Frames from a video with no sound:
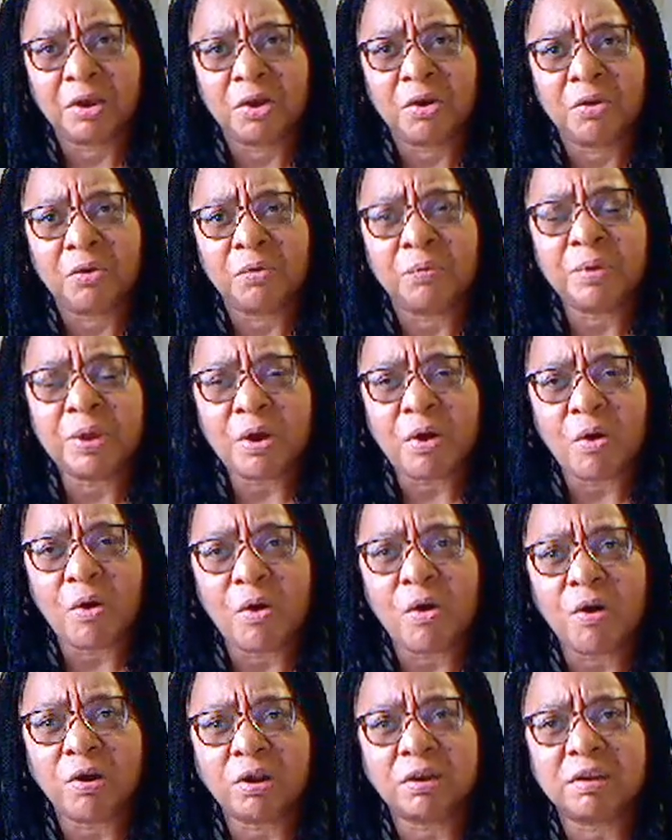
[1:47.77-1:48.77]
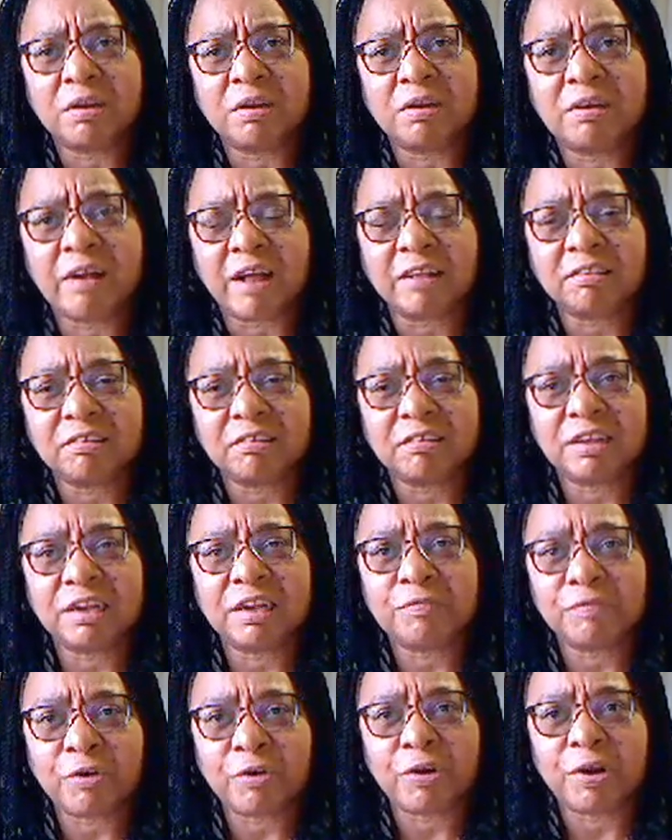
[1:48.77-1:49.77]
We ought not to
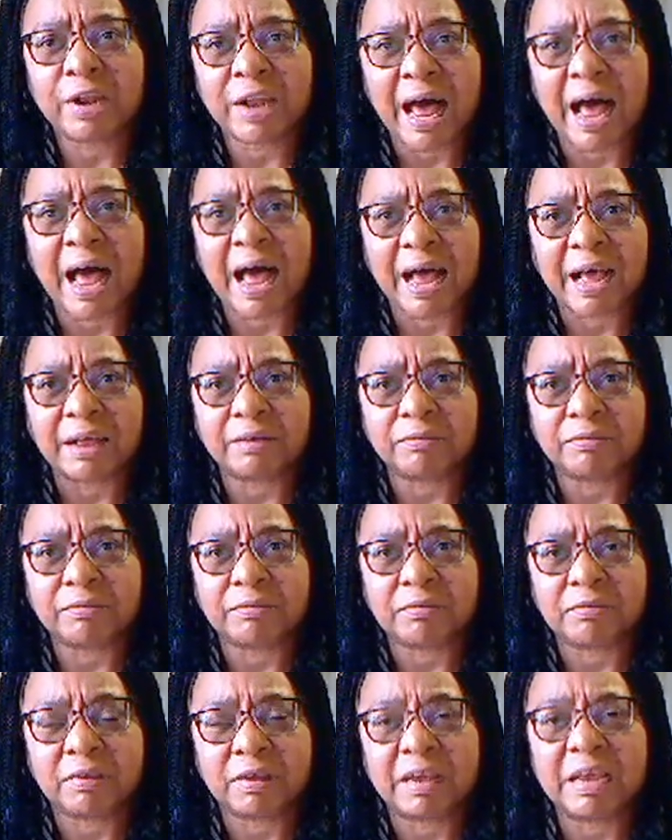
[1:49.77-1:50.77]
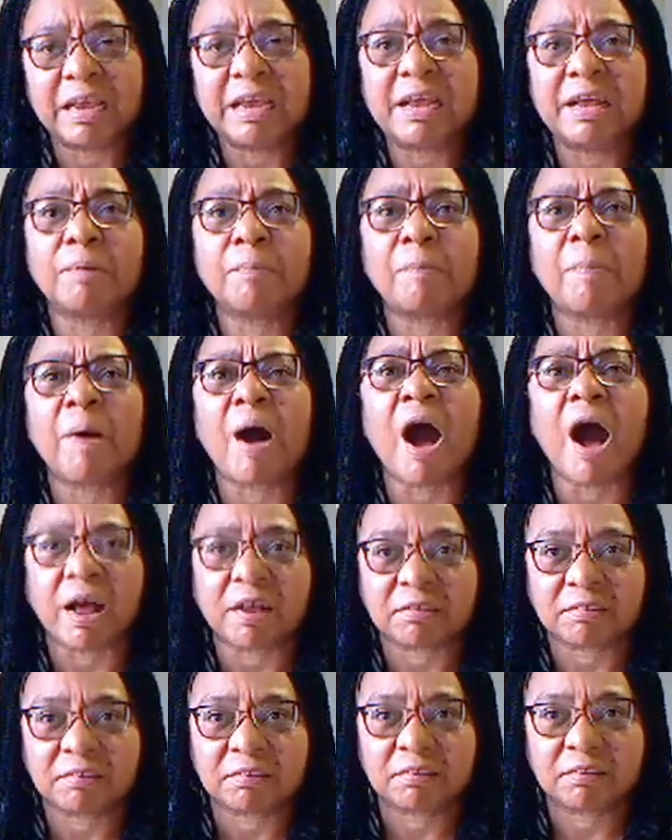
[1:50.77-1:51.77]
live our lives in a
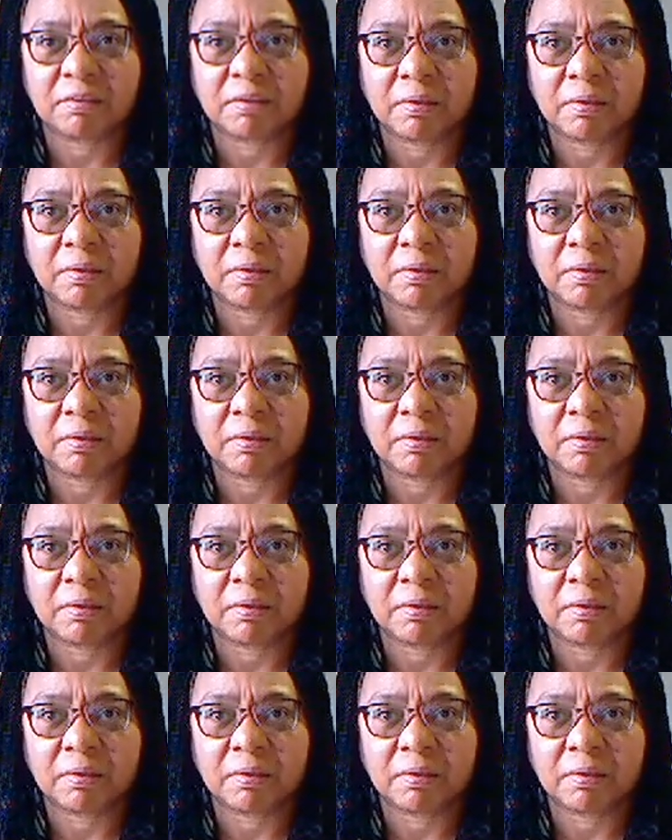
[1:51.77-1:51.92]
box.